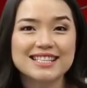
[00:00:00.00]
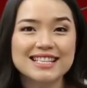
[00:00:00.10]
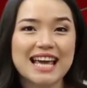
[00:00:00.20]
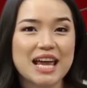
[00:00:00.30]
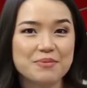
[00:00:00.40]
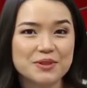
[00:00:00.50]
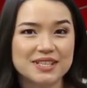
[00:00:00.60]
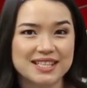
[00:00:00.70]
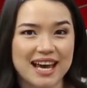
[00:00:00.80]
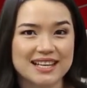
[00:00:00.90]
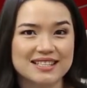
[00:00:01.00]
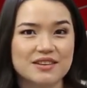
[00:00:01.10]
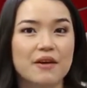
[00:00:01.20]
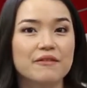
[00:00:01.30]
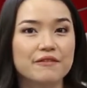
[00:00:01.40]
This is able to
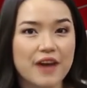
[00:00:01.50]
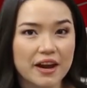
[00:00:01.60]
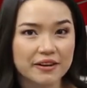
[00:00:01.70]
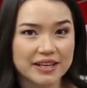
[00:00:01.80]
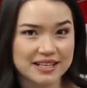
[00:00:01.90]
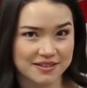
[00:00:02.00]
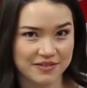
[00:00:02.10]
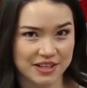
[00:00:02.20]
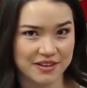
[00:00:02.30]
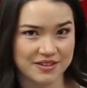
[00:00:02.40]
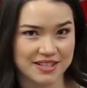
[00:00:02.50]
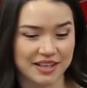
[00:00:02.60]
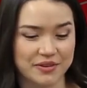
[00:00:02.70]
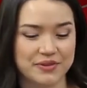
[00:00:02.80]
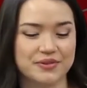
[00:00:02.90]
test various video
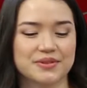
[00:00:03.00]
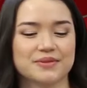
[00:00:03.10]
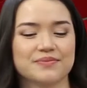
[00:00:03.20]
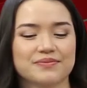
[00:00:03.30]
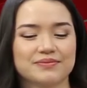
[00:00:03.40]
signals,